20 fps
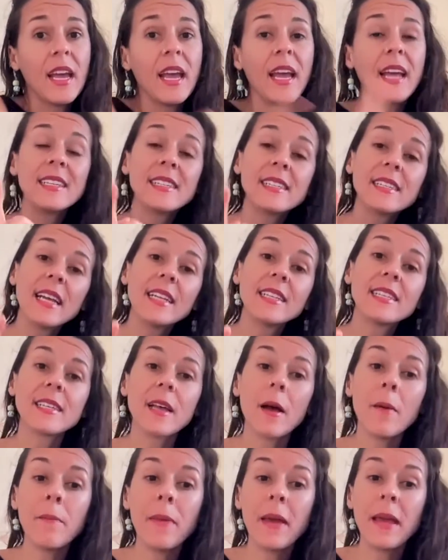Instead,
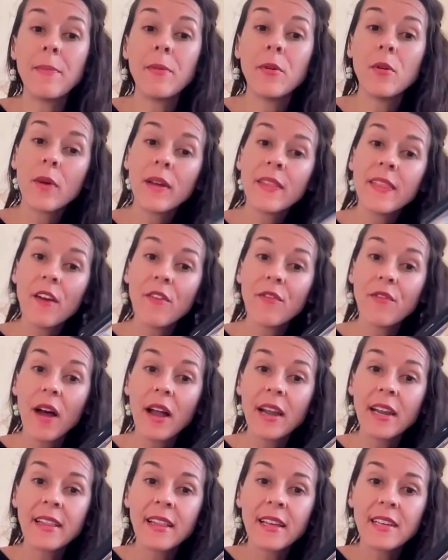some people, when they're
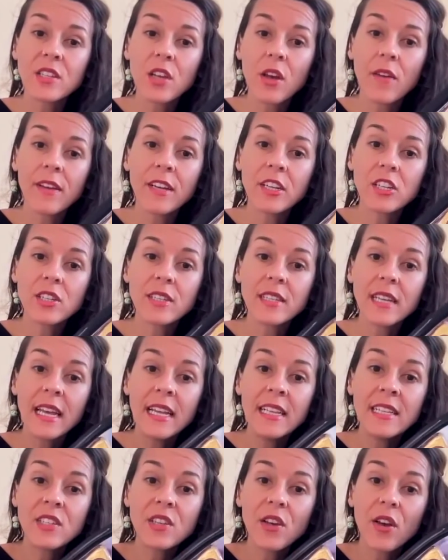finding their cervix, just
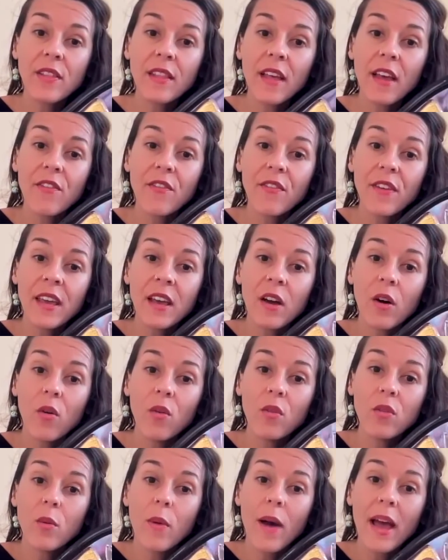insert their finger
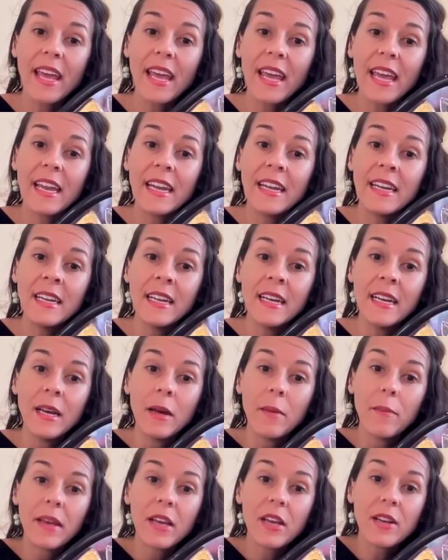all the way in,
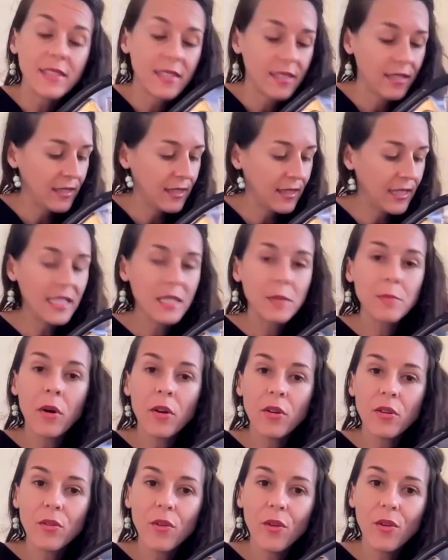because this
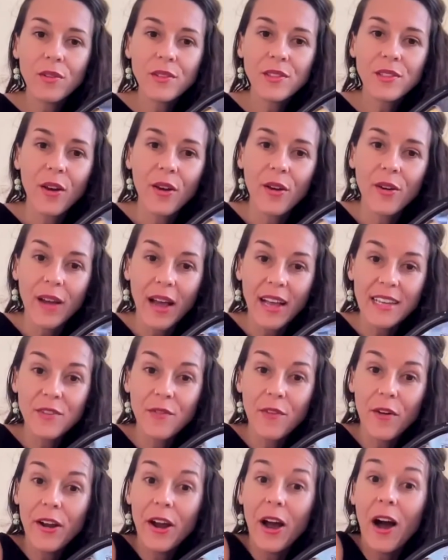model also has a
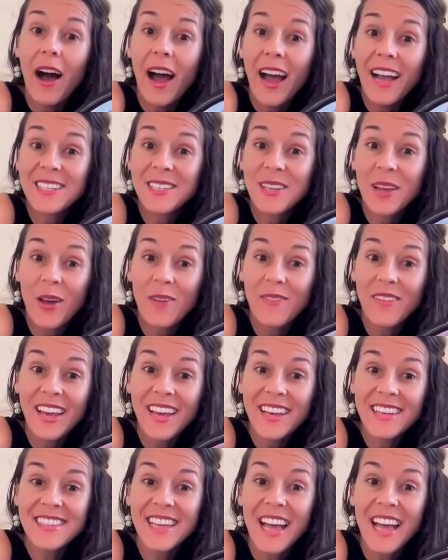very high cervix,